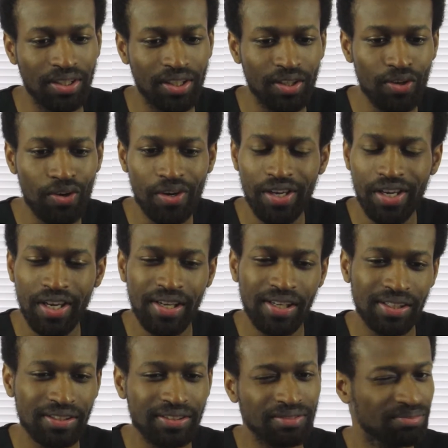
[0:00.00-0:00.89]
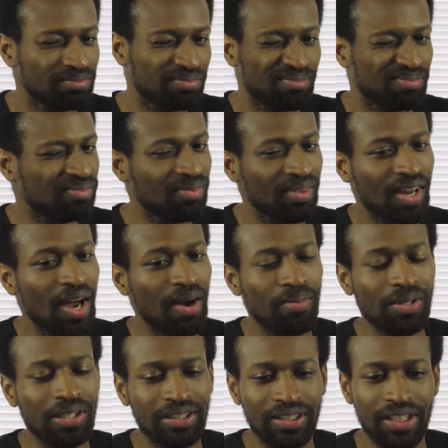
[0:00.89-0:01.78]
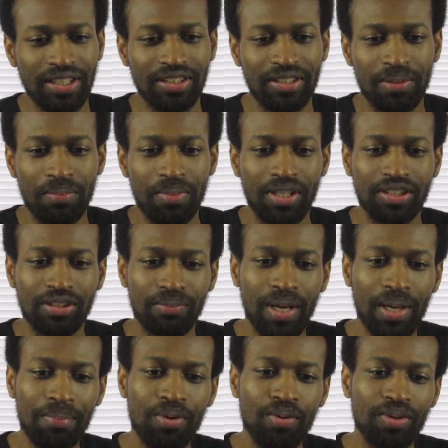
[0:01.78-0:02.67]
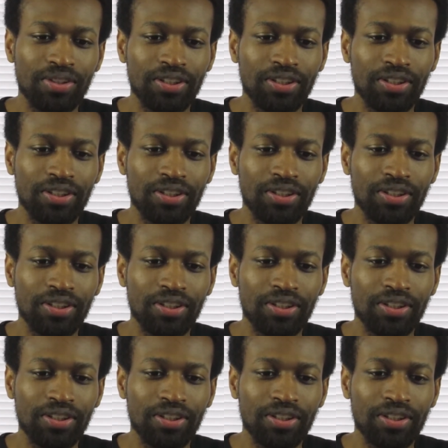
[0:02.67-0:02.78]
But annoying, I wouldn't say so much.